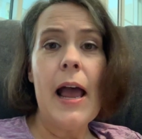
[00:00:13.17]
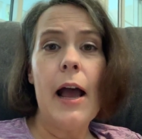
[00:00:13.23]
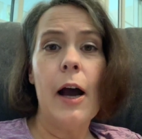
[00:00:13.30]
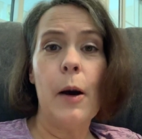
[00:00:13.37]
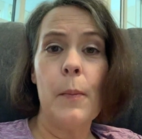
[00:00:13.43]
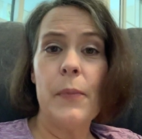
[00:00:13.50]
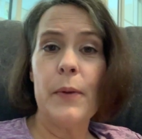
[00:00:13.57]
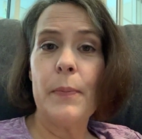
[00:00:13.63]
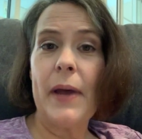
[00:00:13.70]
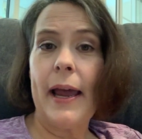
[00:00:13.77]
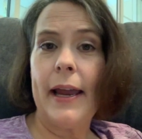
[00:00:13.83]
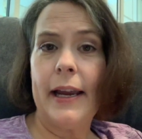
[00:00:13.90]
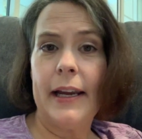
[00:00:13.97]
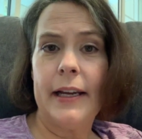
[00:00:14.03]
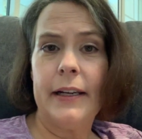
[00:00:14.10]
help the
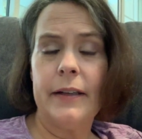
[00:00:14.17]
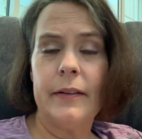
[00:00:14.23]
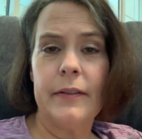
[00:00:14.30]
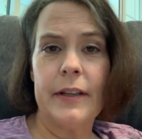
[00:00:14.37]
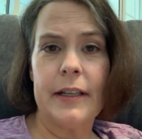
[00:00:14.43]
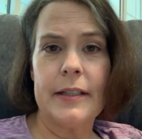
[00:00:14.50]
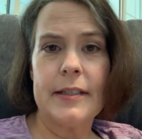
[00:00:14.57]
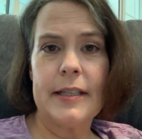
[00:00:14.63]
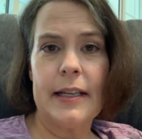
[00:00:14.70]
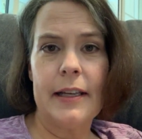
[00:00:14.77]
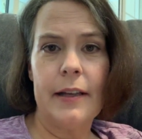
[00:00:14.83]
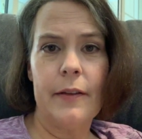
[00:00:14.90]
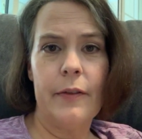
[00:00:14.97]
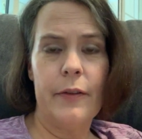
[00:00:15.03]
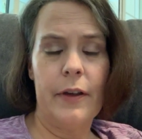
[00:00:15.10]
pain that's
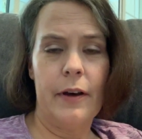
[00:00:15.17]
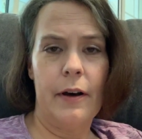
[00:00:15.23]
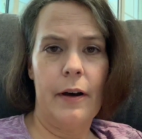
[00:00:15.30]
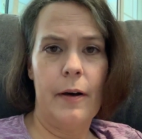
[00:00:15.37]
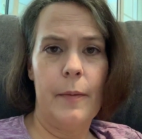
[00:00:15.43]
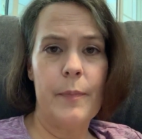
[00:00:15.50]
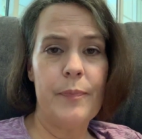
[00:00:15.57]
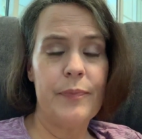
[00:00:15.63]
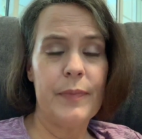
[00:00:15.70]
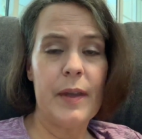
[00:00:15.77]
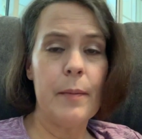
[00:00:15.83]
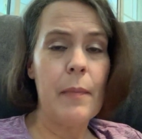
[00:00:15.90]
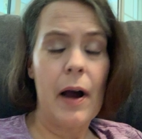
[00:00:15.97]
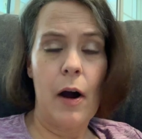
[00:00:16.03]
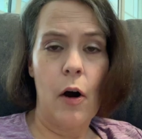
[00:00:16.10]
in
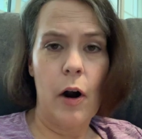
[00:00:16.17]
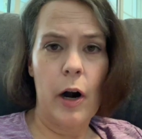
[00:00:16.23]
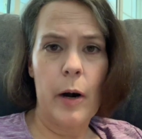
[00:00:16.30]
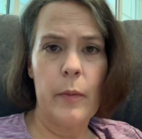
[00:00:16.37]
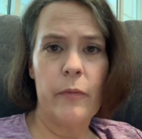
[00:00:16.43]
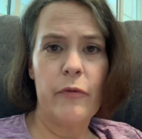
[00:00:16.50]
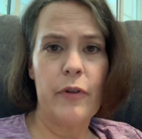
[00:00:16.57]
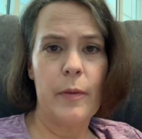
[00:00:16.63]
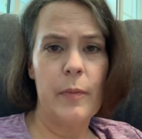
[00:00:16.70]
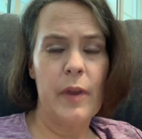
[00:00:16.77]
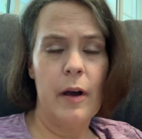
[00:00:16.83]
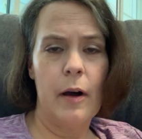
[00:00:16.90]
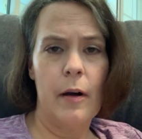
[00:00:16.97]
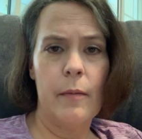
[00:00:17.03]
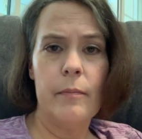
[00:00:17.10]
my arm from
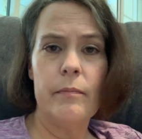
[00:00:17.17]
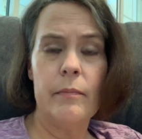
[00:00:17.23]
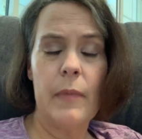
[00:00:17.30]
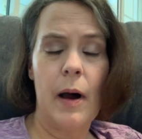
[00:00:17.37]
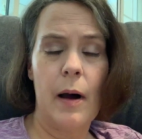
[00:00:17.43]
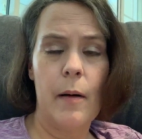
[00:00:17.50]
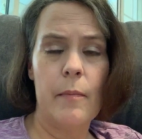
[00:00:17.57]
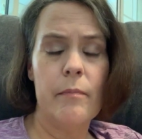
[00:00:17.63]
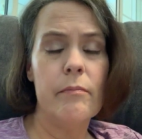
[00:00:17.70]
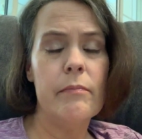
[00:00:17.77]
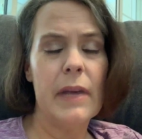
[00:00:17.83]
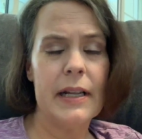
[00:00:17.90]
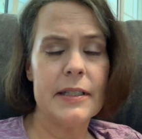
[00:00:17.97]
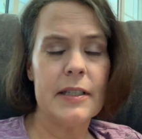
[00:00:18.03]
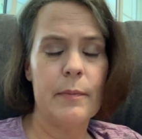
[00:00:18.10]
the
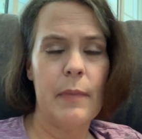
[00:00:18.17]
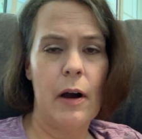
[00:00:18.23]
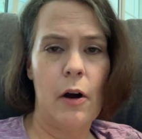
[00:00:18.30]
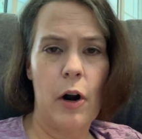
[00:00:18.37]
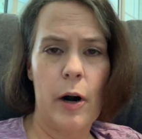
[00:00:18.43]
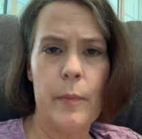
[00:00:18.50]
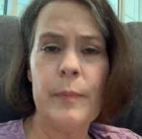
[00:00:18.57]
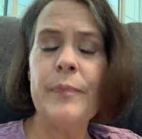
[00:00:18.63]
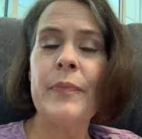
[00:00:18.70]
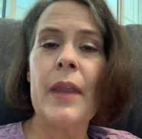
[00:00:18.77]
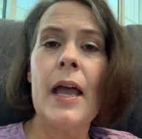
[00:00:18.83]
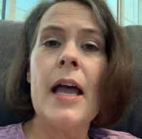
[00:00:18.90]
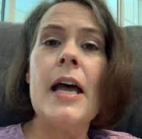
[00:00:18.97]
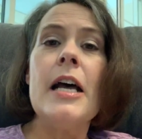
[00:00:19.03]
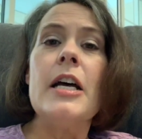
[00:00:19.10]
mets in my arm.
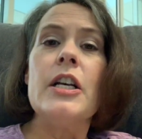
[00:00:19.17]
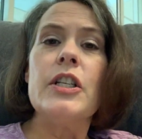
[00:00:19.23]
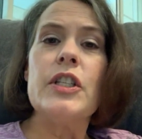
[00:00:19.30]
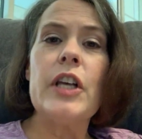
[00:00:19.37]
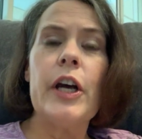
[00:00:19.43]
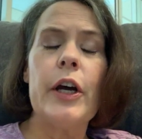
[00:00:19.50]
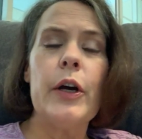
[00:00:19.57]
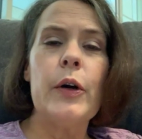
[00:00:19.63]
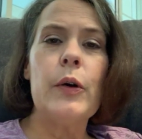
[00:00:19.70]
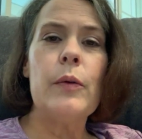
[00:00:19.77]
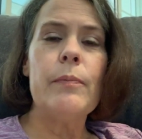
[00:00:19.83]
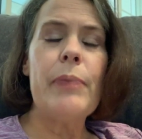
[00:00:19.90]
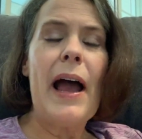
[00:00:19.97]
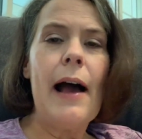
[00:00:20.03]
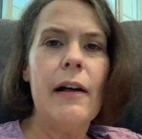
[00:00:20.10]
So
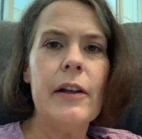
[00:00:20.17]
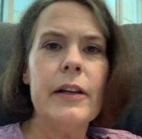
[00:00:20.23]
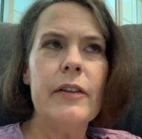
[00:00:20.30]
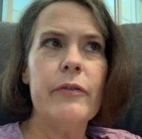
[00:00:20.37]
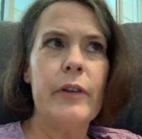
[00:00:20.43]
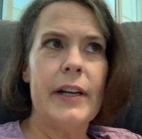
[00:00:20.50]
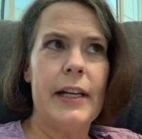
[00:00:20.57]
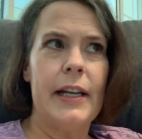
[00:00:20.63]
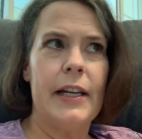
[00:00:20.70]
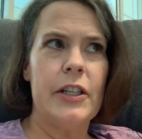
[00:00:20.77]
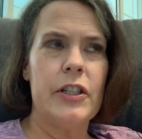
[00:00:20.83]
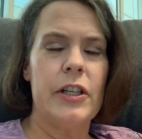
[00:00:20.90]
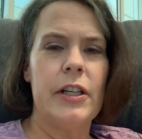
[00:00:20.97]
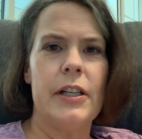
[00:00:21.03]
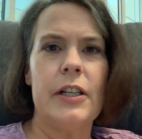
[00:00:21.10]
palliative
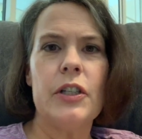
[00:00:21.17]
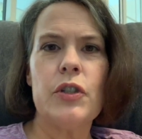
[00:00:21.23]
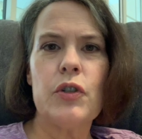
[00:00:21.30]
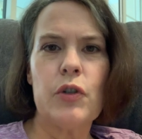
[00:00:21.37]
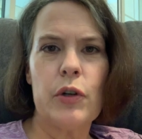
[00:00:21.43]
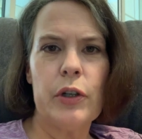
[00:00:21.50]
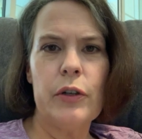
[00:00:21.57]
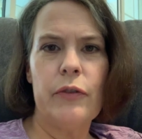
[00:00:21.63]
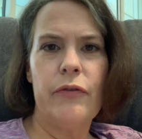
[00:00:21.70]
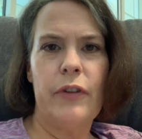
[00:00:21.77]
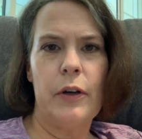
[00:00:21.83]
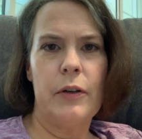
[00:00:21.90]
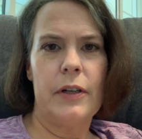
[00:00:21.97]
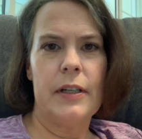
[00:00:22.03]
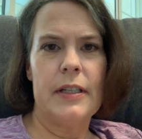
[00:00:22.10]
radiation, its true
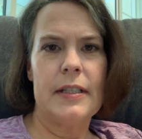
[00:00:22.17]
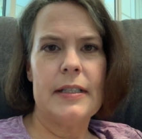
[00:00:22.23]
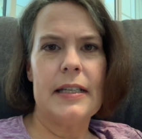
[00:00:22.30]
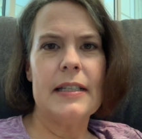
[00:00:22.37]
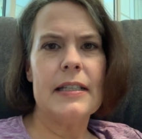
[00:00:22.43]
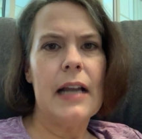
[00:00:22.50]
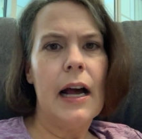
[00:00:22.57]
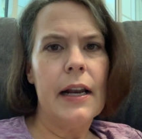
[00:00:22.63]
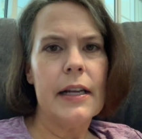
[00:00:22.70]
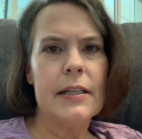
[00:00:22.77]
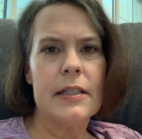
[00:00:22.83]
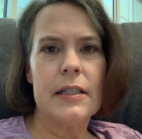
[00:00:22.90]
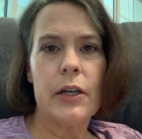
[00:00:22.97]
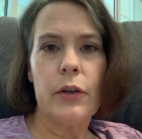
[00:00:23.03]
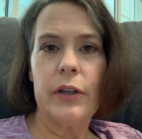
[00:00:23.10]
focus is not
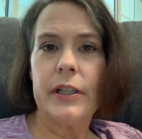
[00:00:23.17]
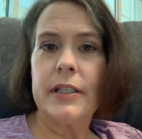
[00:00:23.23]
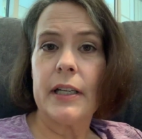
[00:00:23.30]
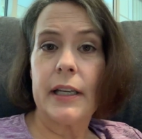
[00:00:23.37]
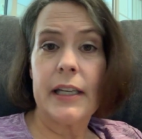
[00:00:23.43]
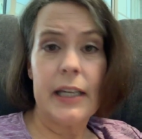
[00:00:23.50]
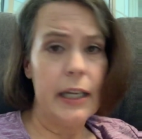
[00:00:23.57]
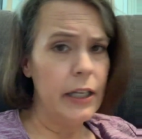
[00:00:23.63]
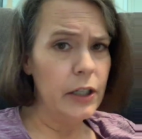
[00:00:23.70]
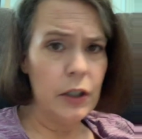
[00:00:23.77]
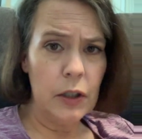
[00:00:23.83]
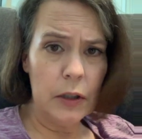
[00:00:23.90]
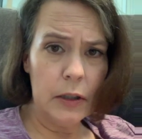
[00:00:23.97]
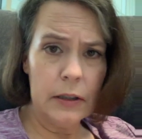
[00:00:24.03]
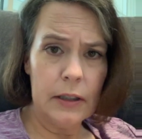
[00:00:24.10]
necessarily to
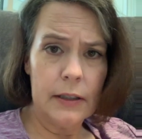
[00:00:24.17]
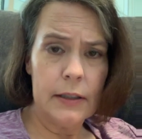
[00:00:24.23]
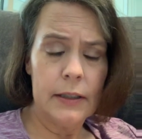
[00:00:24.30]
kill